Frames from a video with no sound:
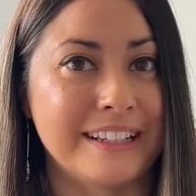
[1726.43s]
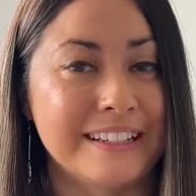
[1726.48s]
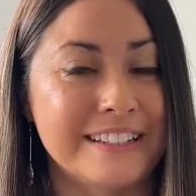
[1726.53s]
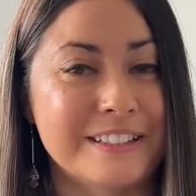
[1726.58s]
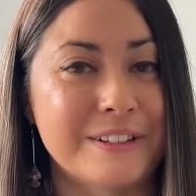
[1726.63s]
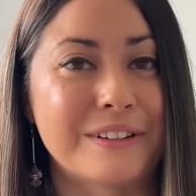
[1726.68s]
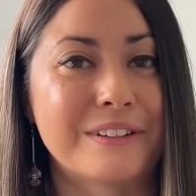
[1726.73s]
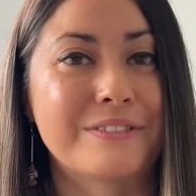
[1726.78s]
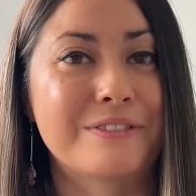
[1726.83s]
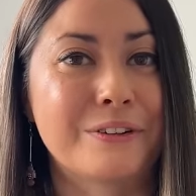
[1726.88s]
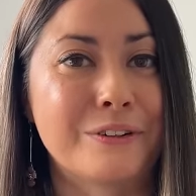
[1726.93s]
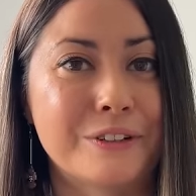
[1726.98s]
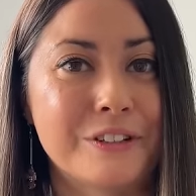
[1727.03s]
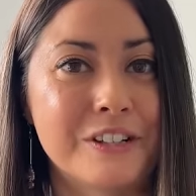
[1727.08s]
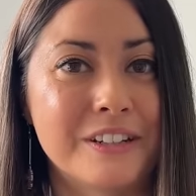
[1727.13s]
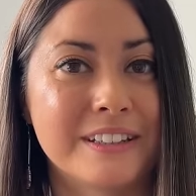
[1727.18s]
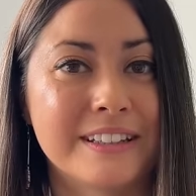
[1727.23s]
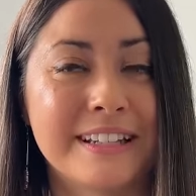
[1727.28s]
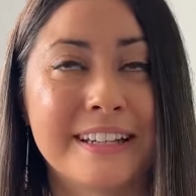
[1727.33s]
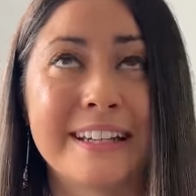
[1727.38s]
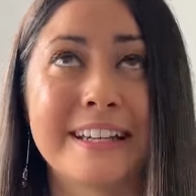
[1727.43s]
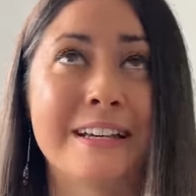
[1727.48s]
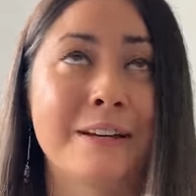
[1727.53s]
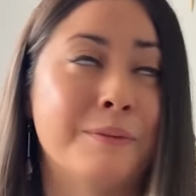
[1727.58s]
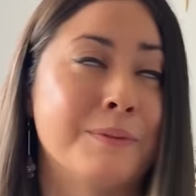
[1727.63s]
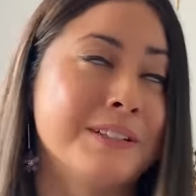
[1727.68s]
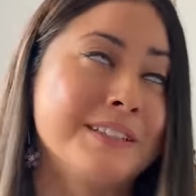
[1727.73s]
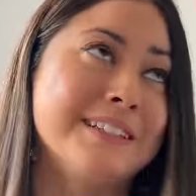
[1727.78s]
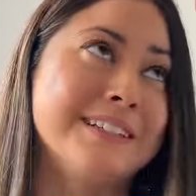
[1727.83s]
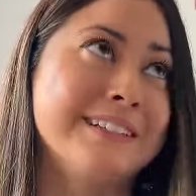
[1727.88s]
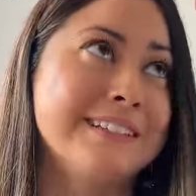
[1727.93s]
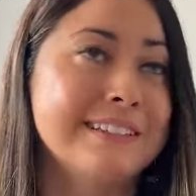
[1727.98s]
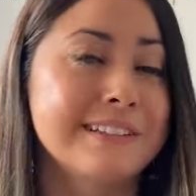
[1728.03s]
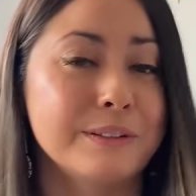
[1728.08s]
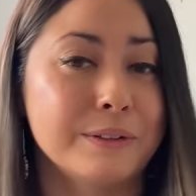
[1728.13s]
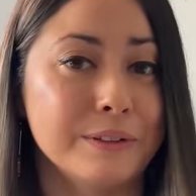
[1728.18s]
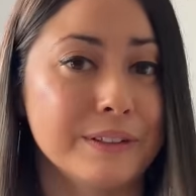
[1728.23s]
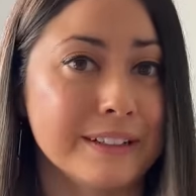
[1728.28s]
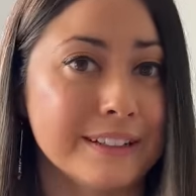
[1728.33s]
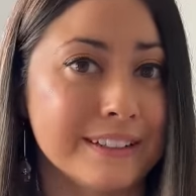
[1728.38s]
So unfortunately it was
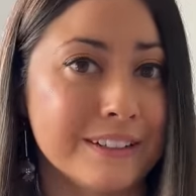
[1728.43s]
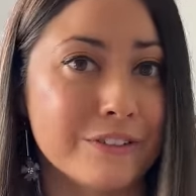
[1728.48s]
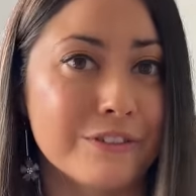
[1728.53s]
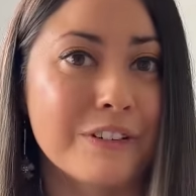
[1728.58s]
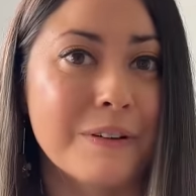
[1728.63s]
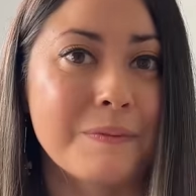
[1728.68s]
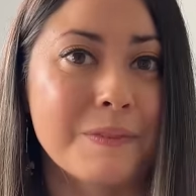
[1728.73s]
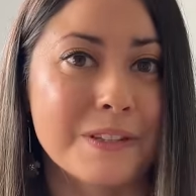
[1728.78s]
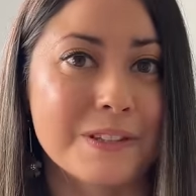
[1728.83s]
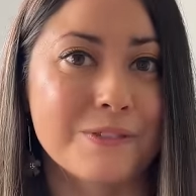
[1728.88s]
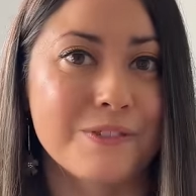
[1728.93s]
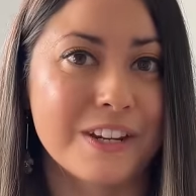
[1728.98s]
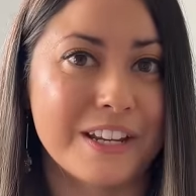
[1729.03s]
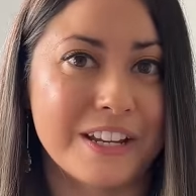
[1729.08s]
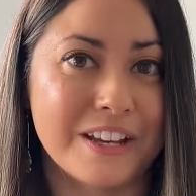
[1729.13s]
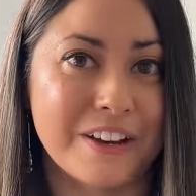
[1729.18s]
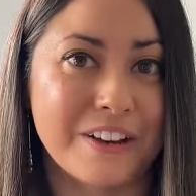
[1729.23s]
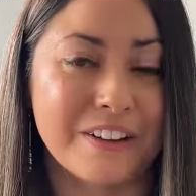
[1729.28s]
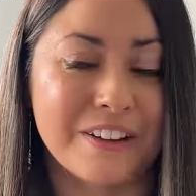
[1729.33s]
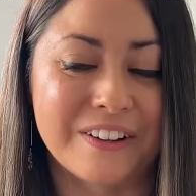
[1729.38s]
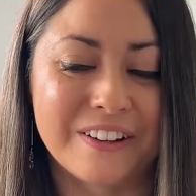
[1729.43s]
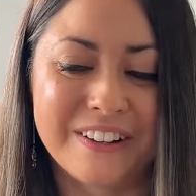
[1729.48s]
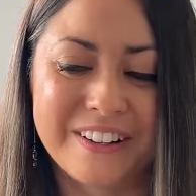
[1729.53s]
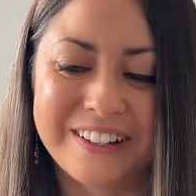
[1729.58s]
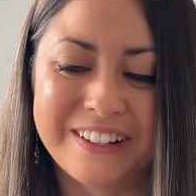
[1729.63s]
excluded from this video.